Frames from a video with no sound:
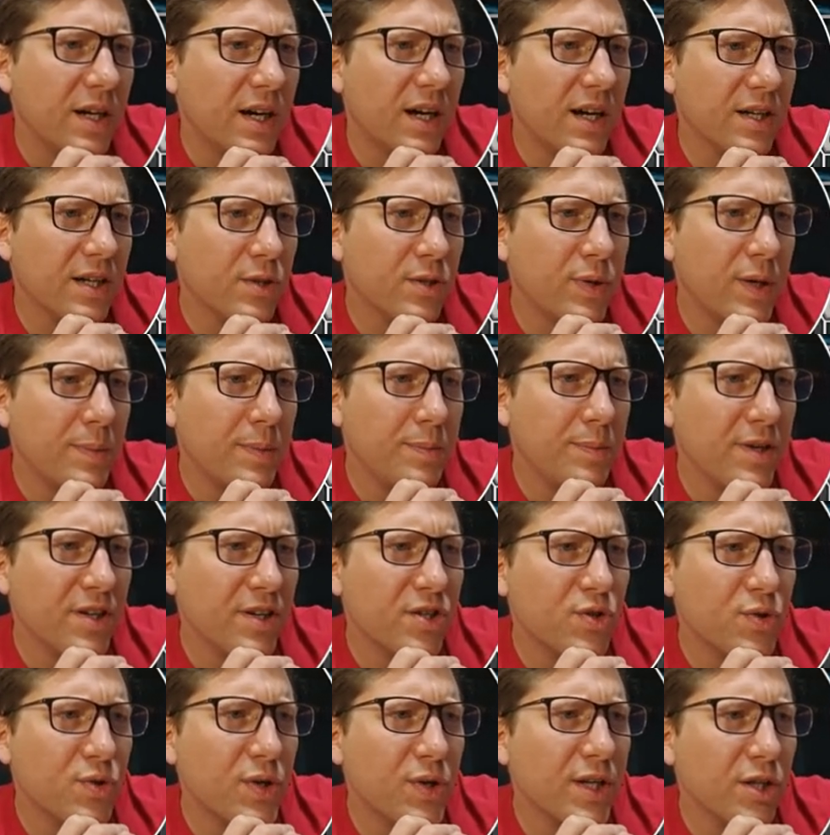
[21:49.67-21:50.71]
A Cryptic
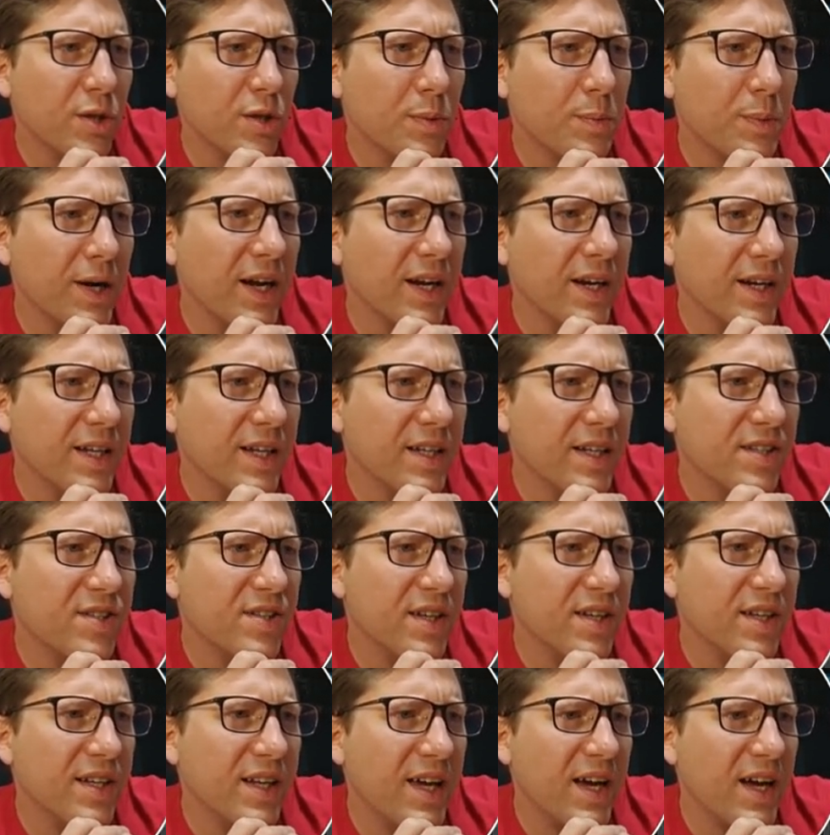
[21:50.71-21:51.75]
Trilobite is
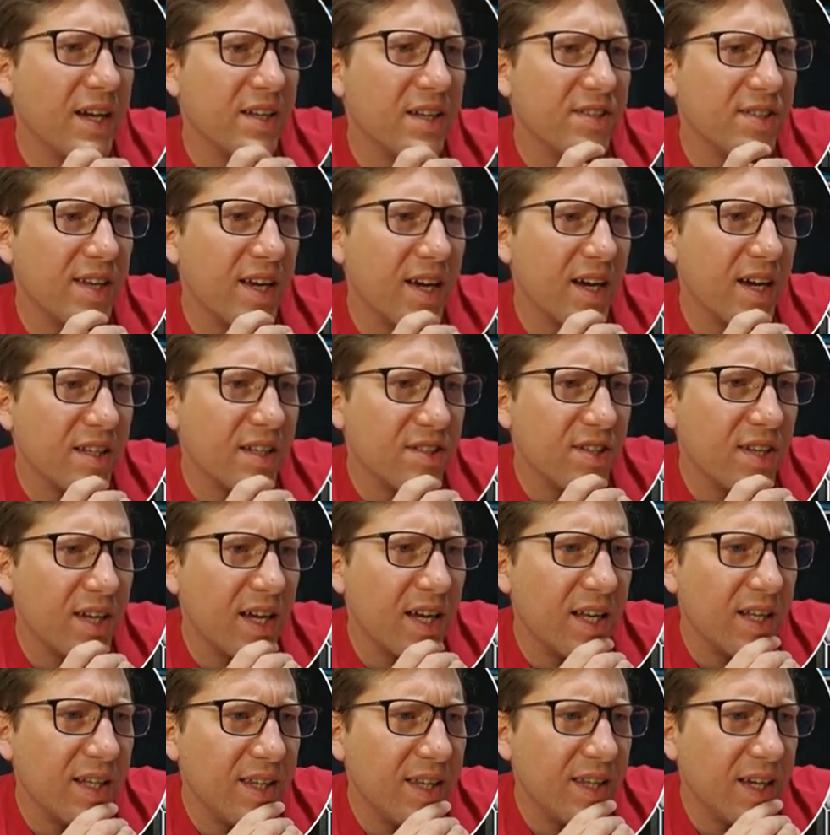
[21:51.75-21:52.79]
an XX,
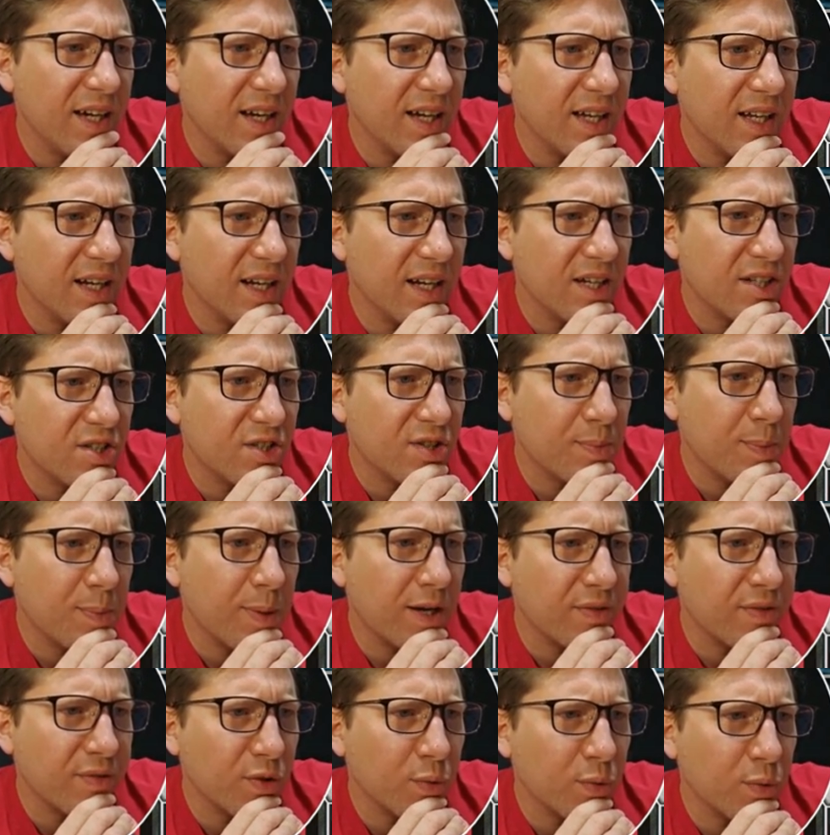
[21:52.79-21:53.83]
and yeah, it enters the
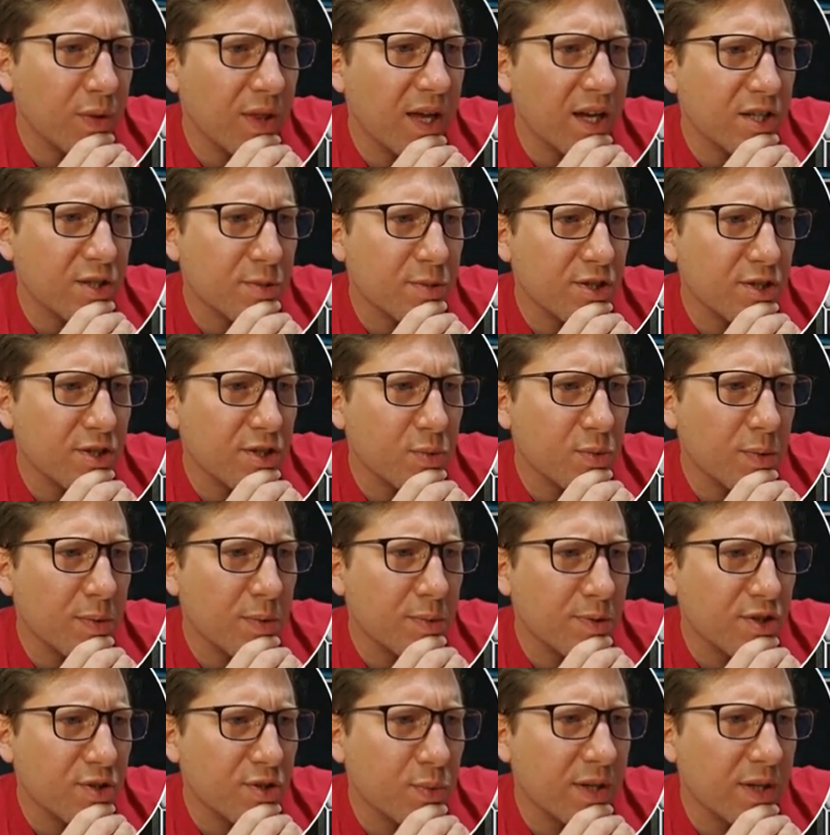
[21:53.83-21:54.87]
battlefield with X
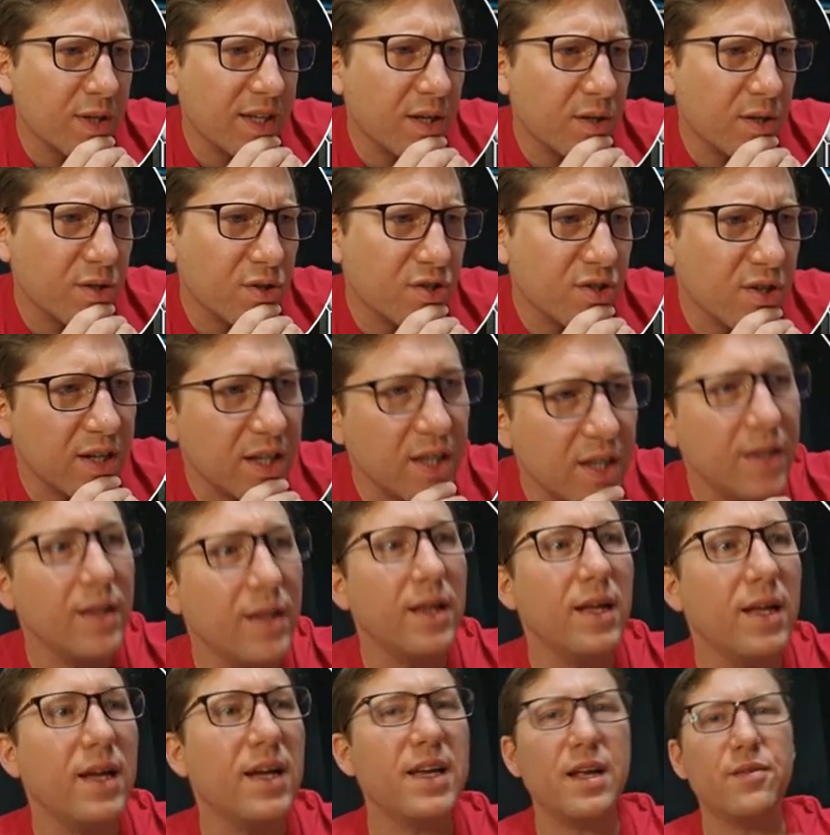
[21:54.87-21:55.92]
+1/+1 counters on it.
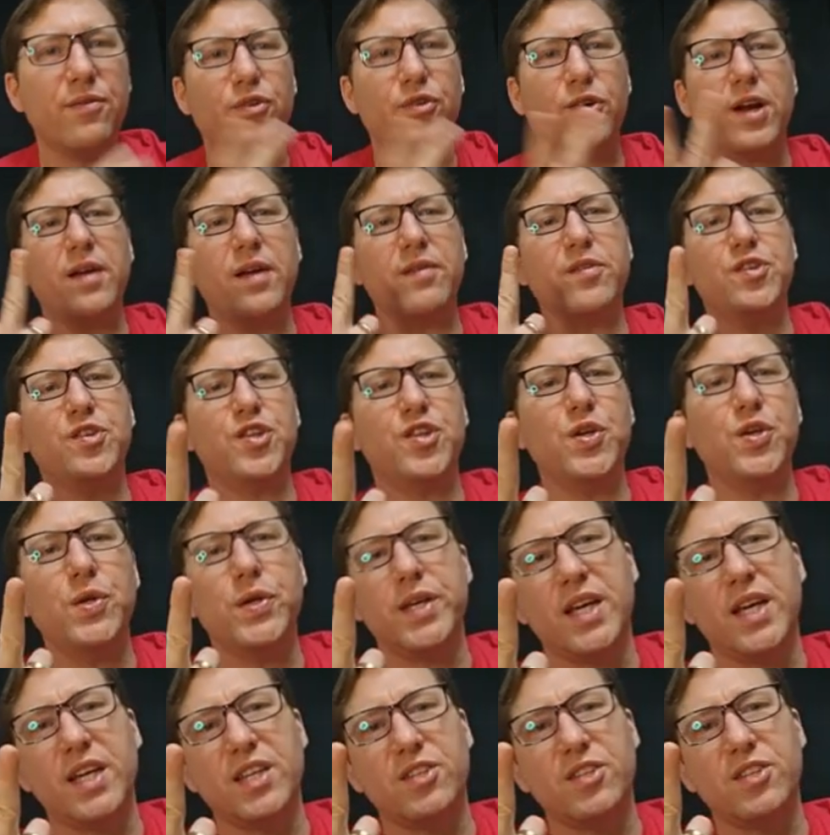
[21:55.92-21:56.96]
Again, for every two you
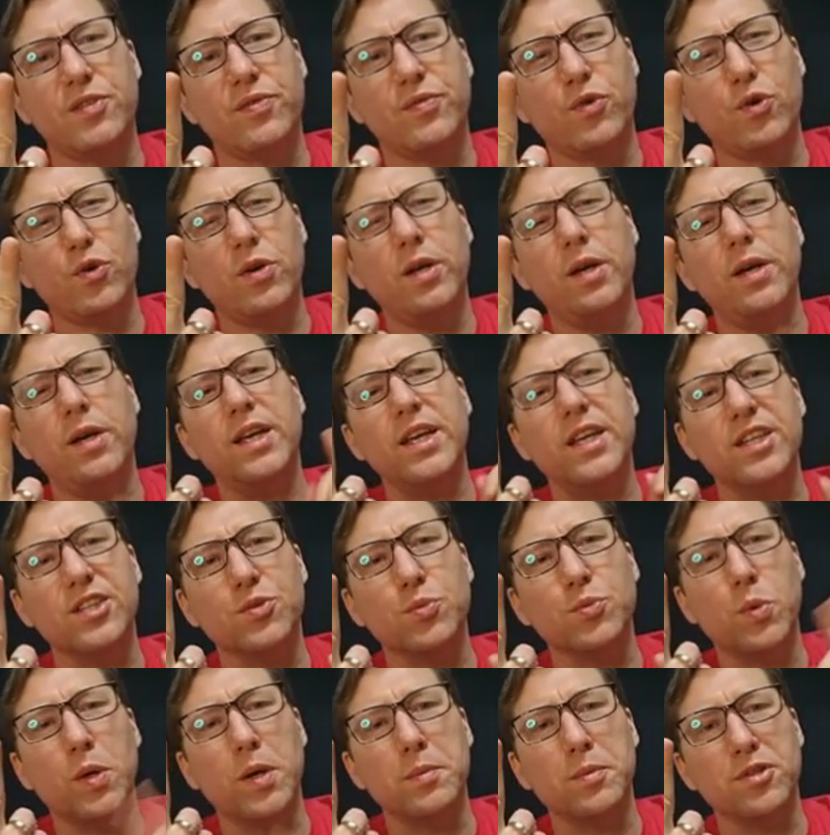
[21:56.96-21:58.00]
cast it for, he gets
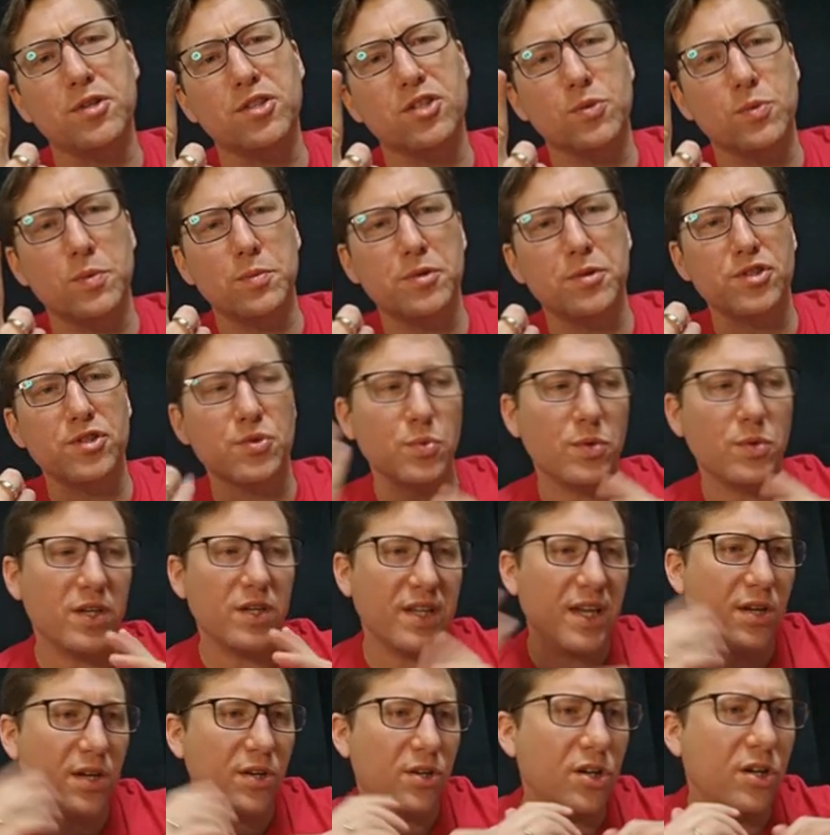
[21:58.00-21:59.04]
+1/+1
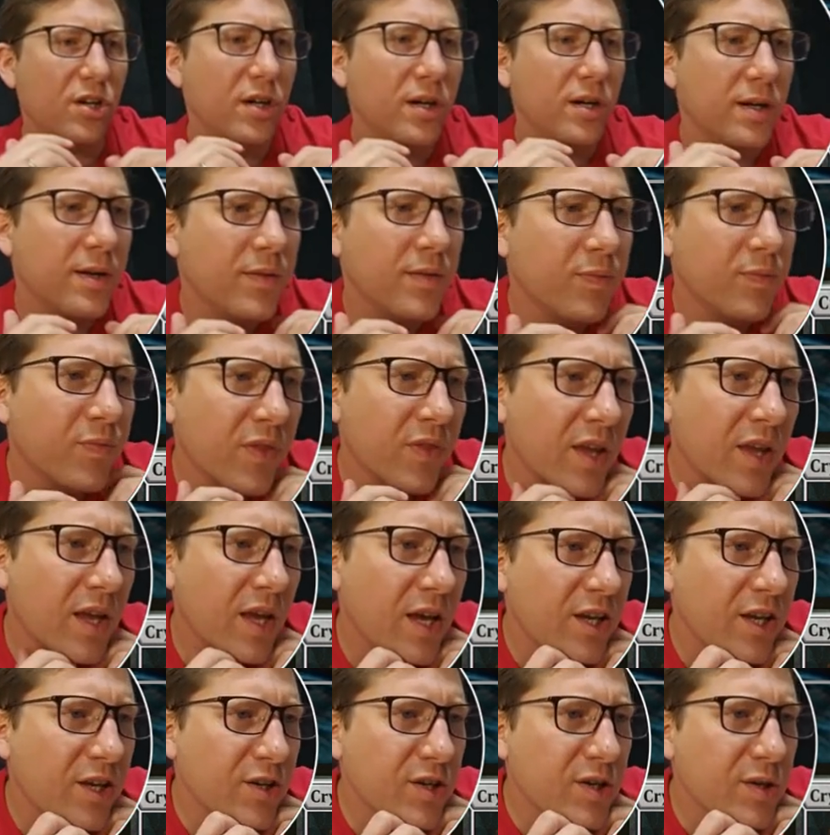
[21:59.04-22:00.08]
counter.
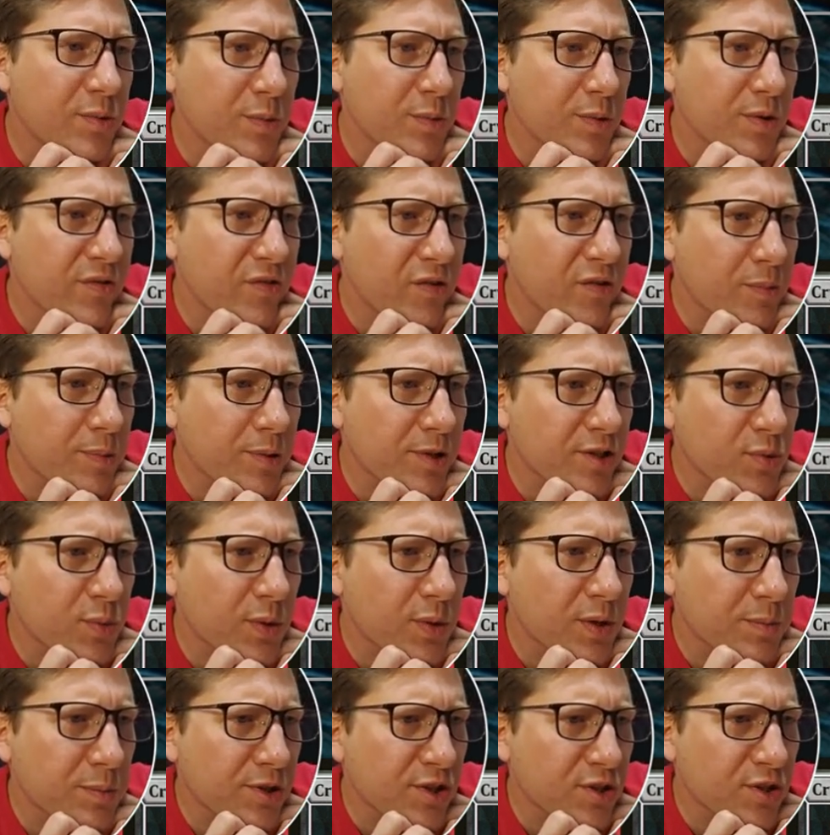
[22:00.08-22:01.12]
You can remove a
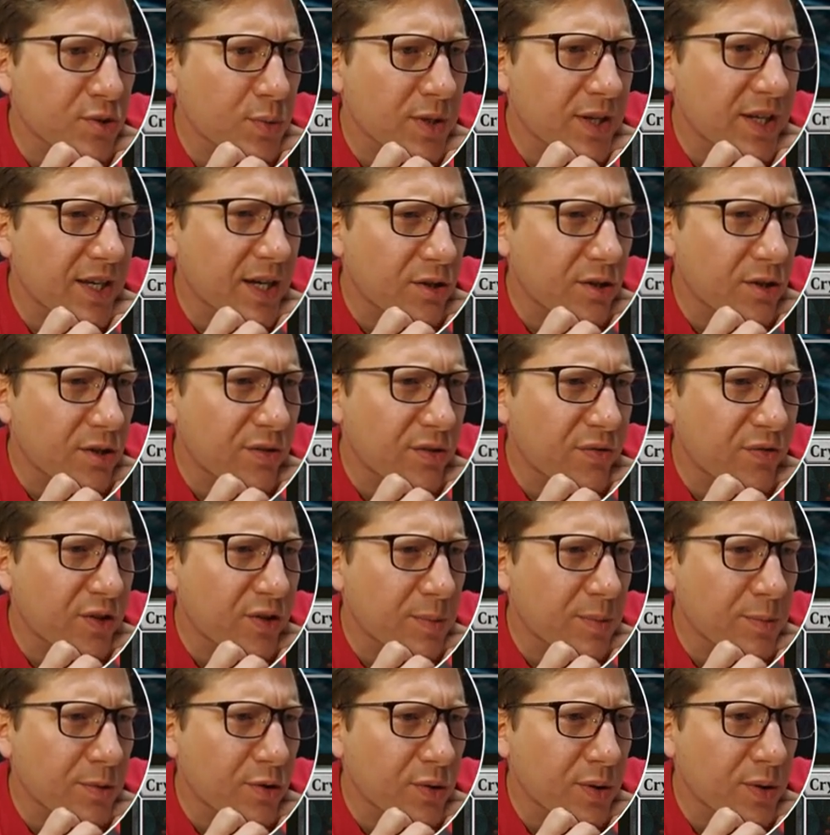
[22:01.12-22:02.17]
+1/+1 counter
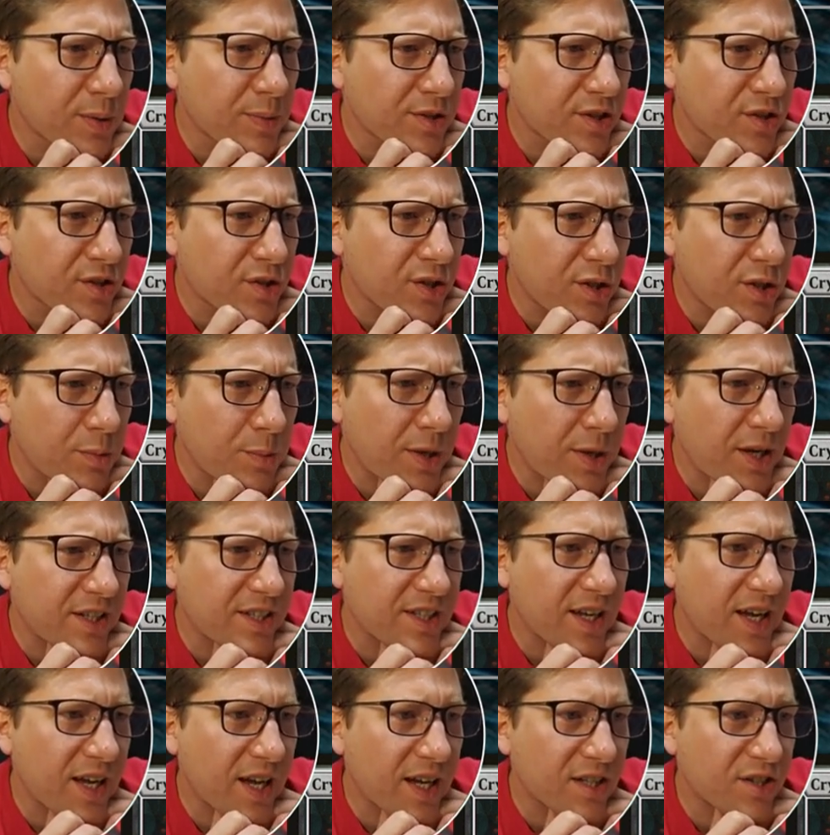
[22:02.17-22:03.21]
from Cryptic Trilobite
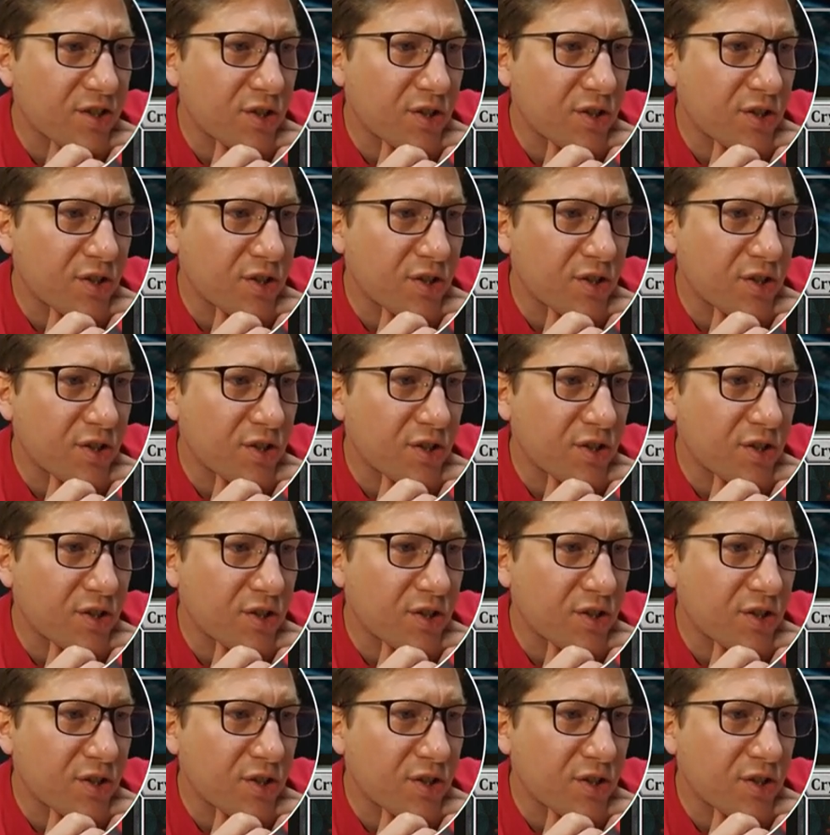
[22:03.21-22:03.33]
to add